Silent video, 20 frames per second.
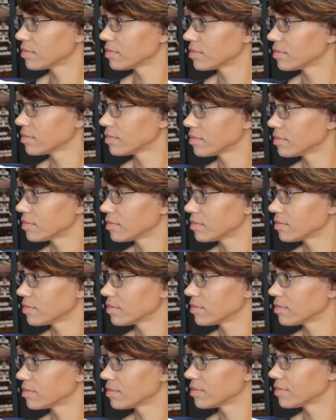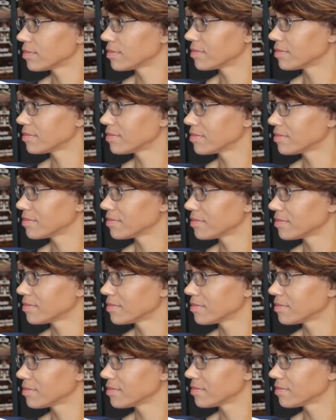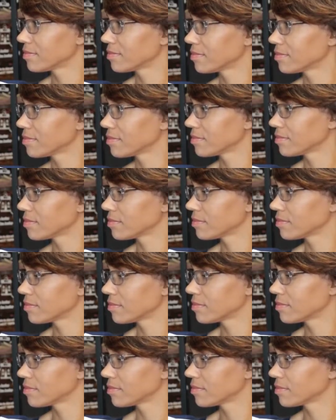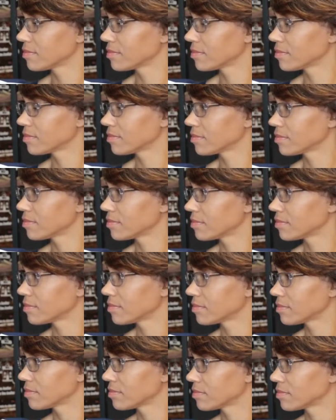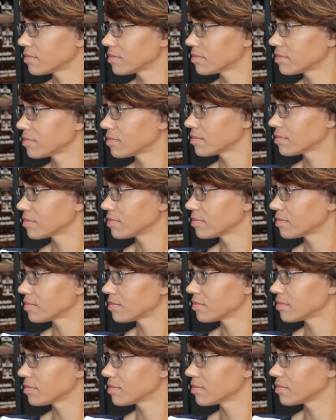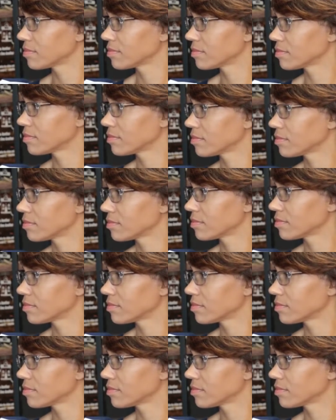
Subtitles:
No words are spoken by the person on screen.